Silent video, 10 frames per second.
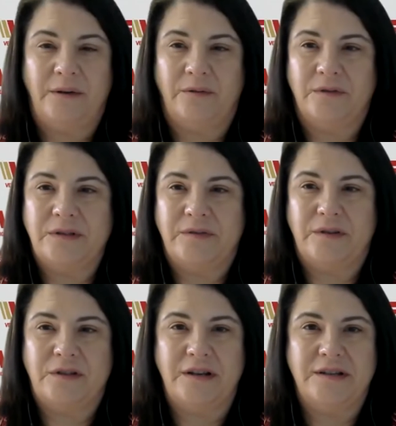first of all,
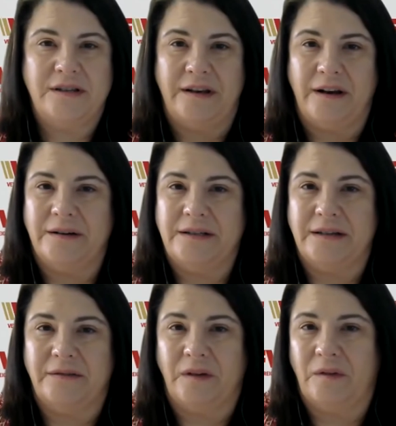changing the
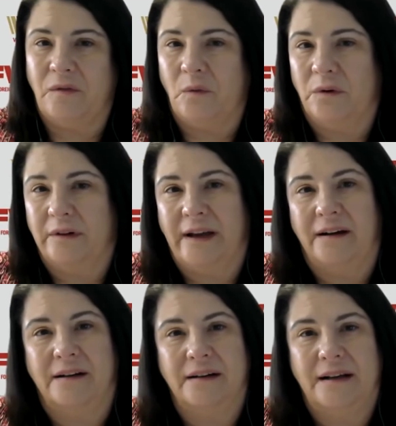narrative of oral
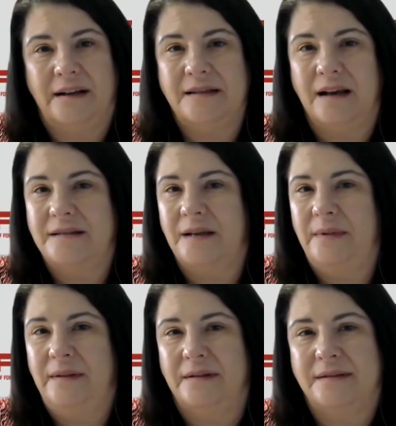care. It's not
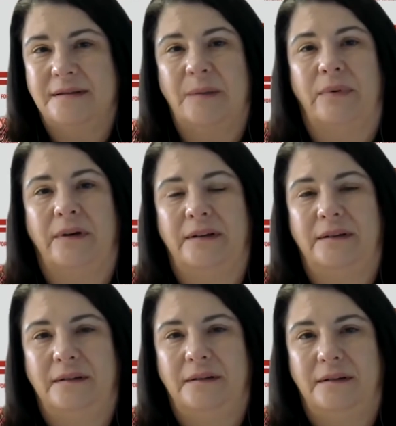something that's separate.
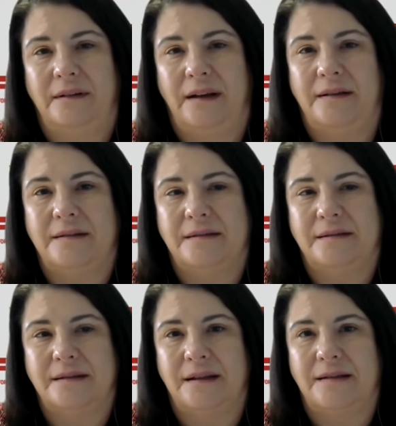
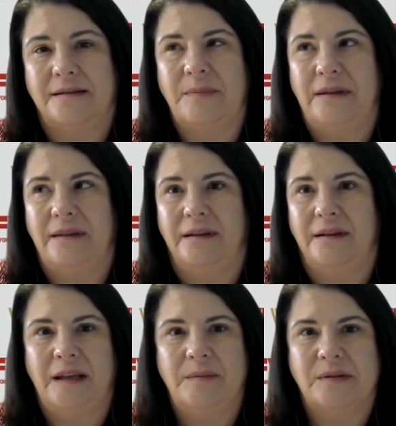It's something that
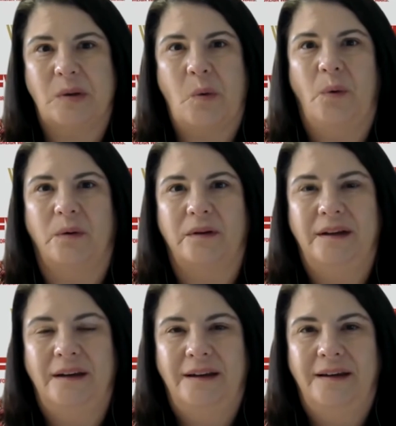keeps us whole.
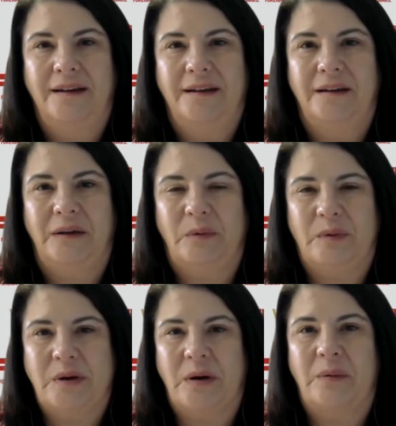We
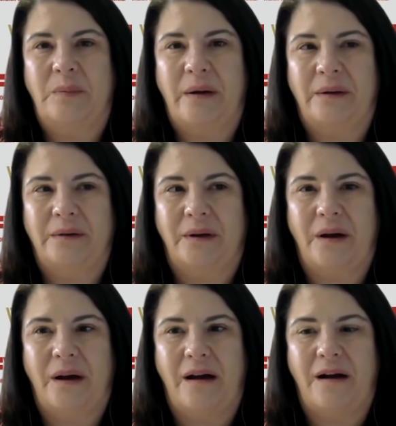talk about
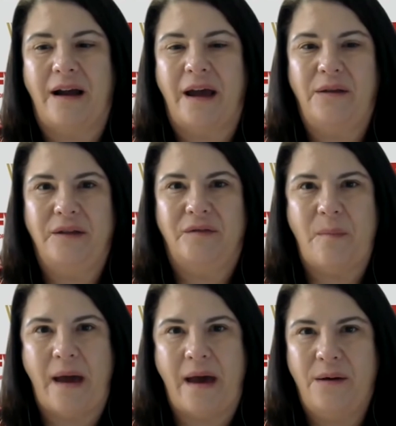our health of our
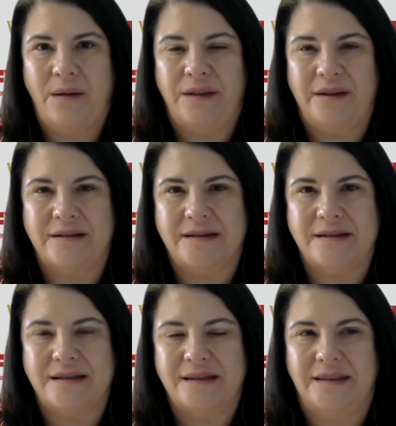mouth
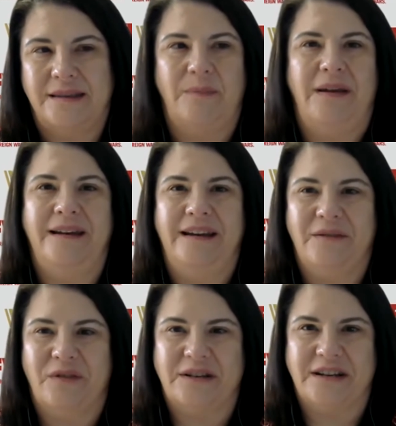is the beginning
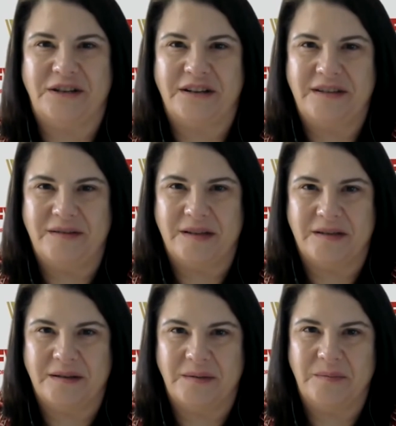of our digestive
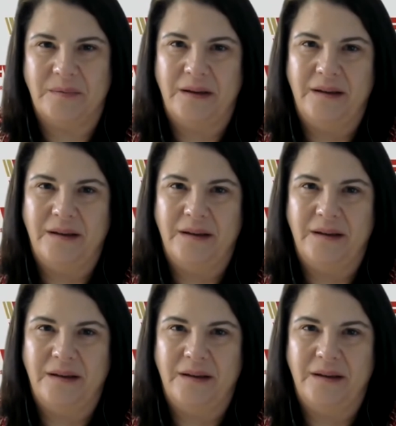system.